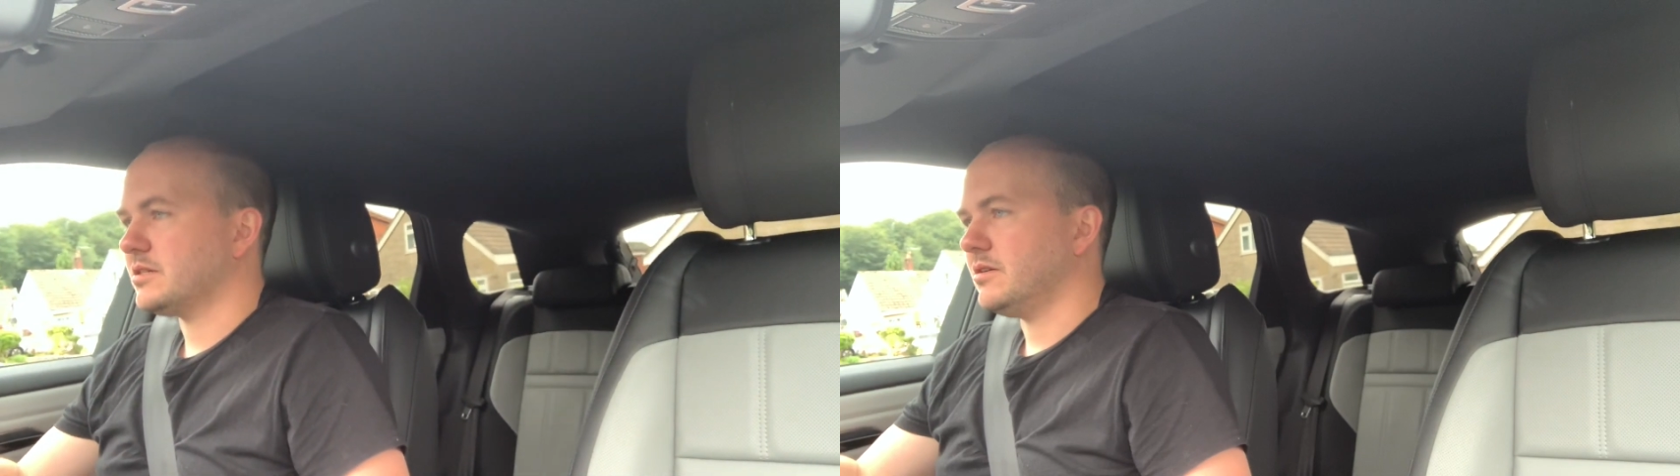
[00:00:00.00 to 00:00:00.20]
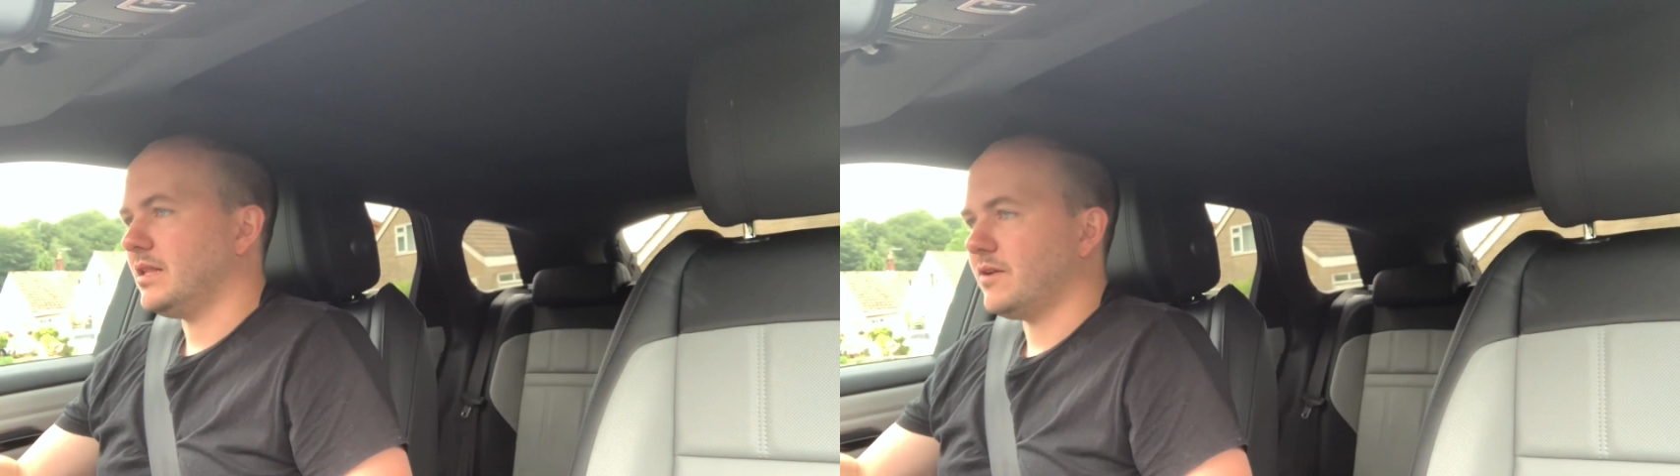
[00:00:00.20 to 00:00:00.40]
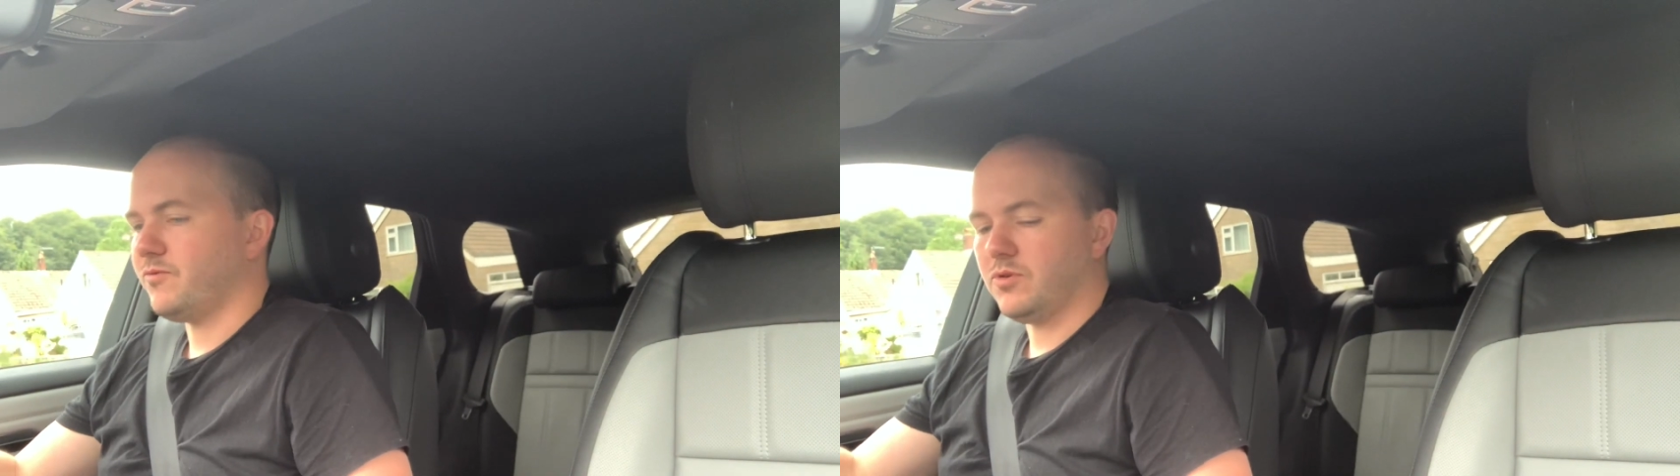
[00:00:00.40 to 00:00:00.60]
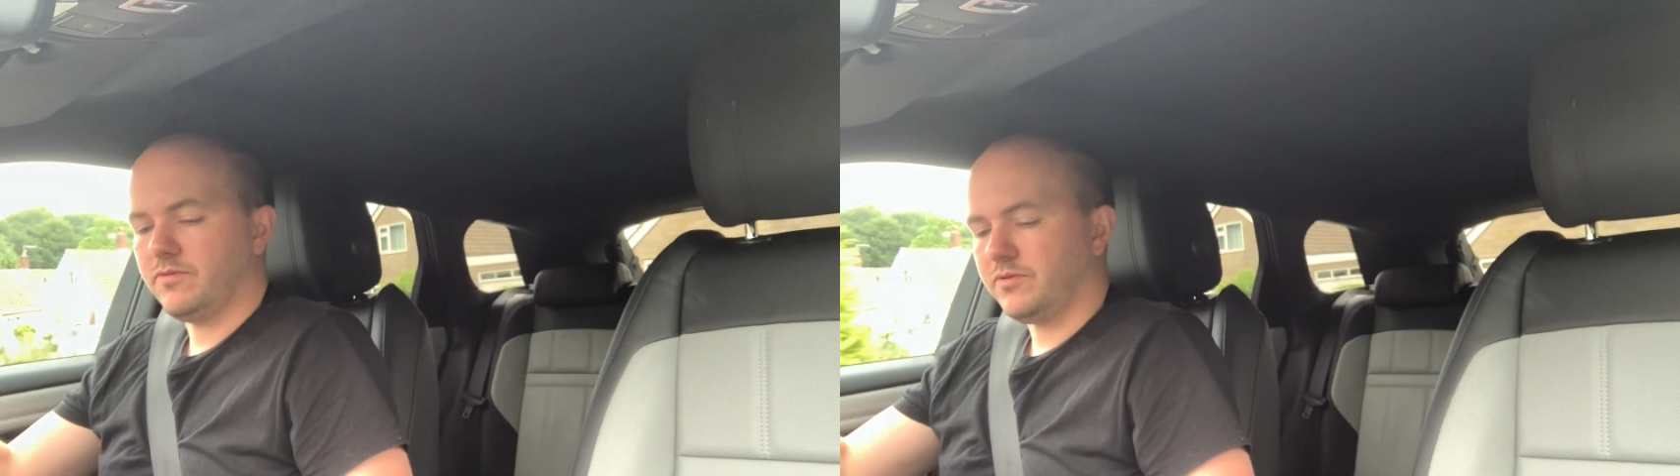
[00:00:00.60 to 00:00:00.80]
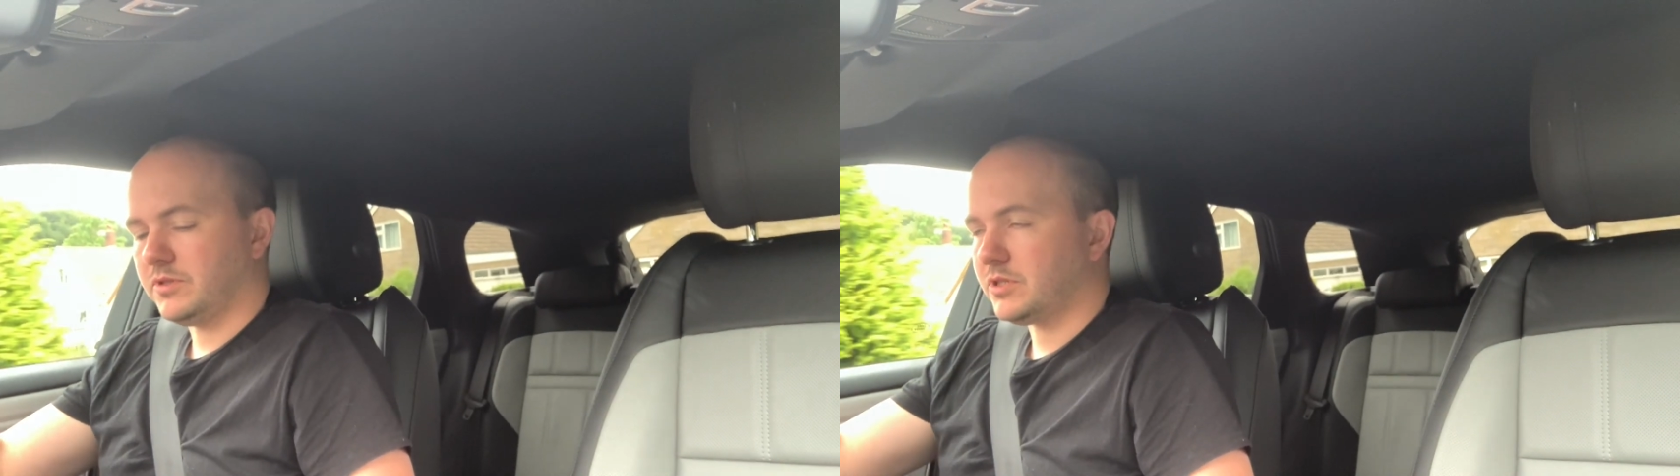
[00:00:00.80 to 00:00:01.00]
got Land
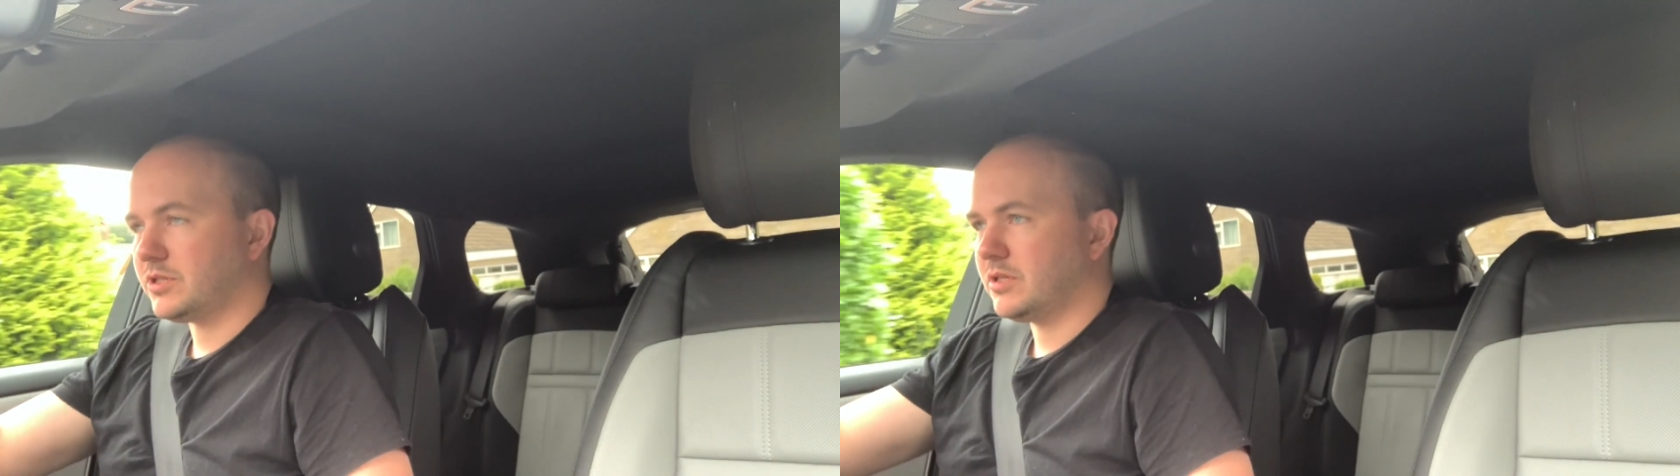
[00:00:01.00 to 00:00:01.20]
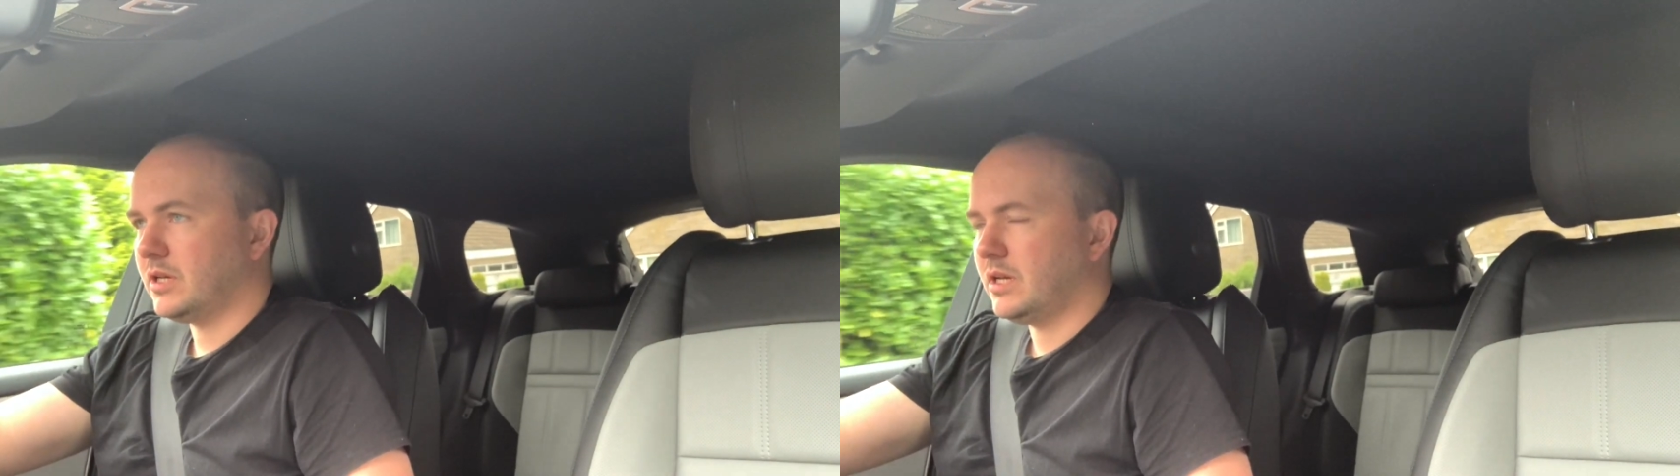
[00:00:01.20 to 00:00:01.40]
Rover's